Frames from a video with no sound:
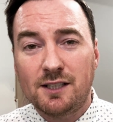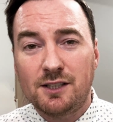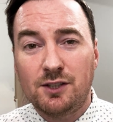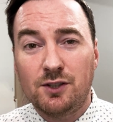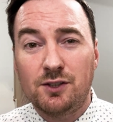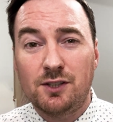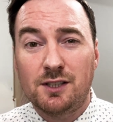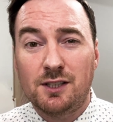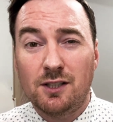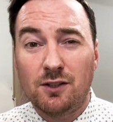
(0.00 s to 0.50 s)
you're
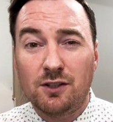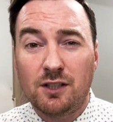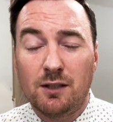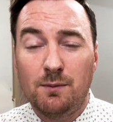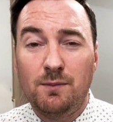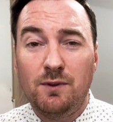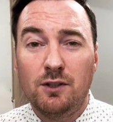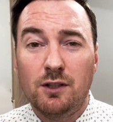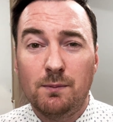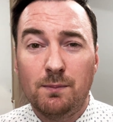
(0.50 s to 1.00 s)
still
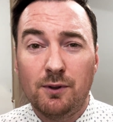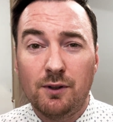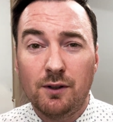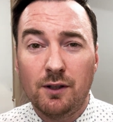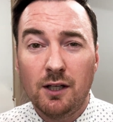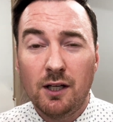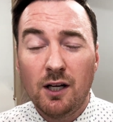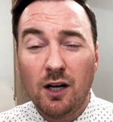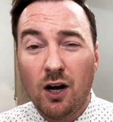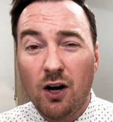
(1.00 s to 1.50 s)
commutable,
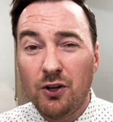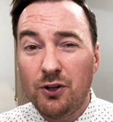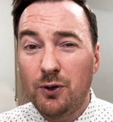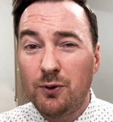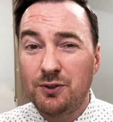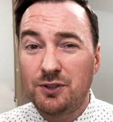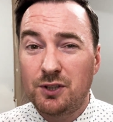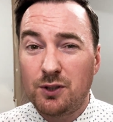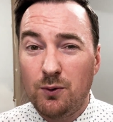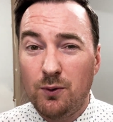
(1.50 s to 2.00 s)
although
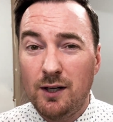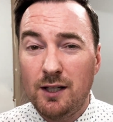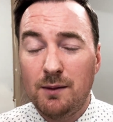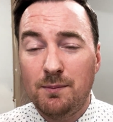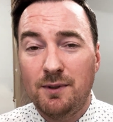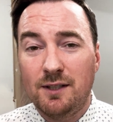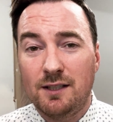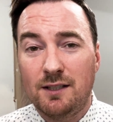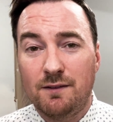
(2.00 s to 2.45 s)
it's quite a bit